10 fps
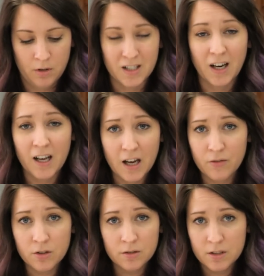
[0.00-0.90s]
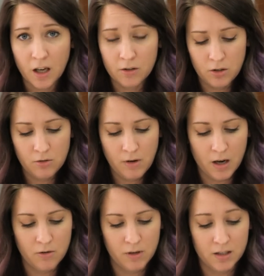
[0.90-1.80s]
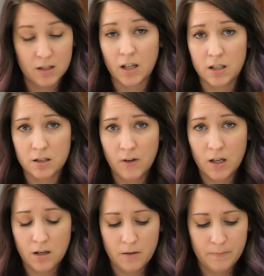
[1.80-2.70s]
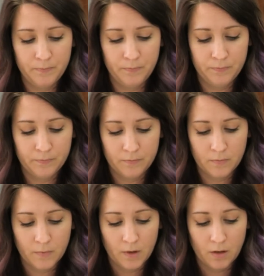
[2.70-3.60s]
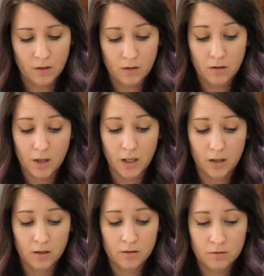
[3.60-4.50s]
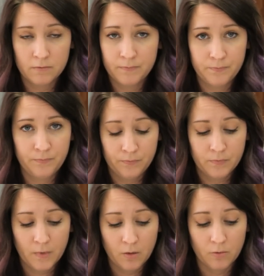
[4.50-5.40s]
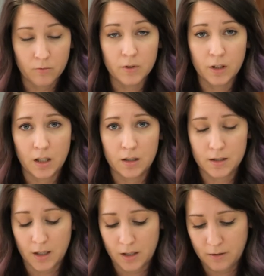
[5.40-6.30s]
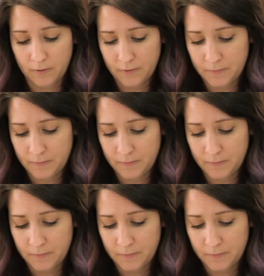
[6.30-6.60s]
Did I ever tell you how indecisive I am? Like, really indecisive.